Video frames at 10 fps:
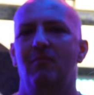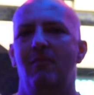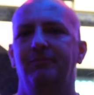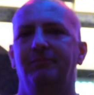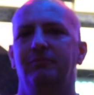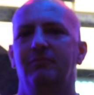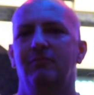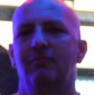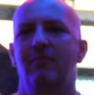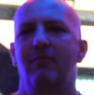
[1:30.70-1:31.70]

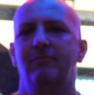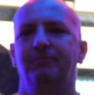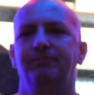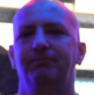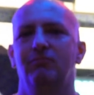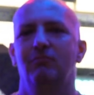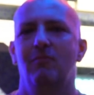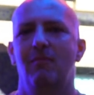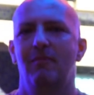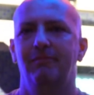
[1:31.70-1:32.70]

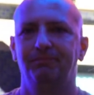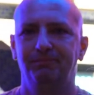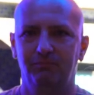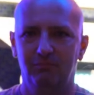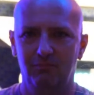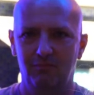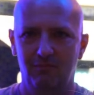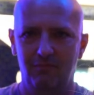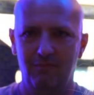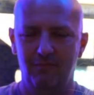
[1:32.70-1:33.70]

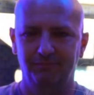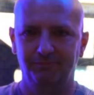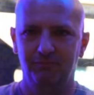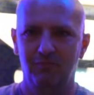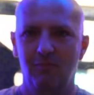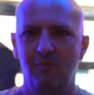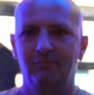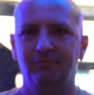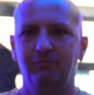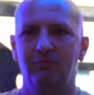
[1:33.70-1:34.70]

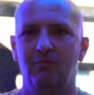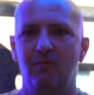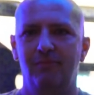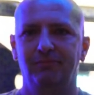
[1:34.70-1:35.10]
The person shown says nothing.